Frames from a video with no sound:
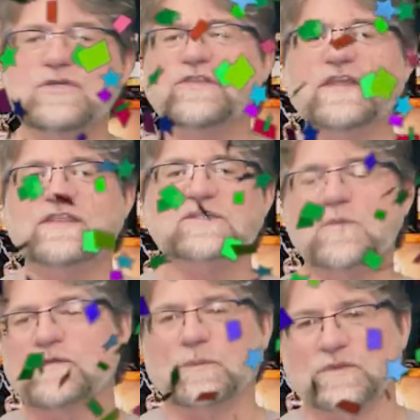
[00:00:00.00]
you think this
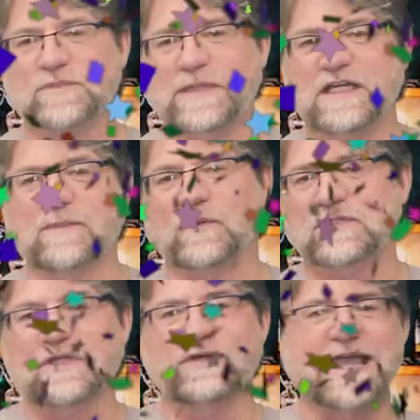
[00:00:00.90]
movement will speed up or
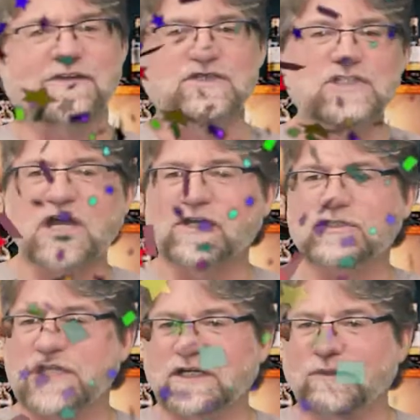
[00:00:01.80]
slow down as younger
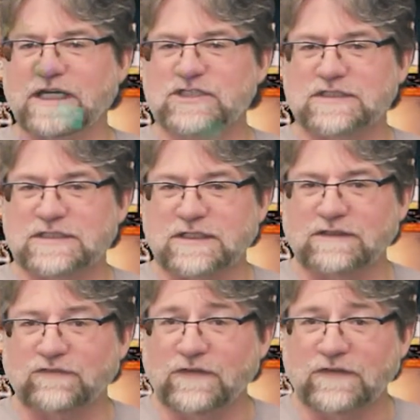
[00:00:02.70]
generations
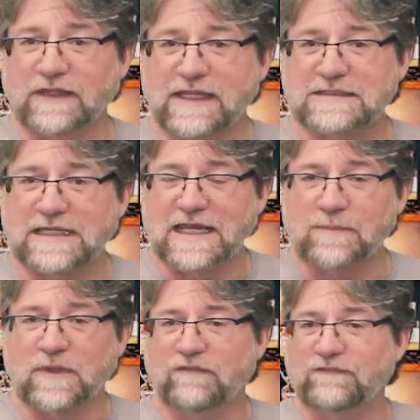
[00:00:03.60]
start to fill the
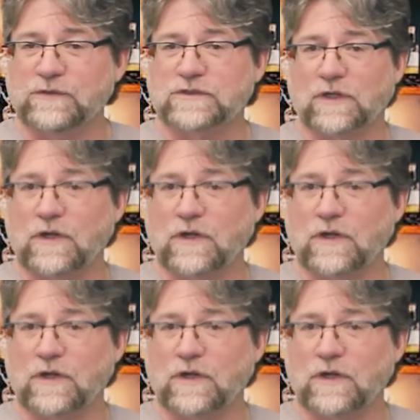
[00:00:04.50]
landscape of future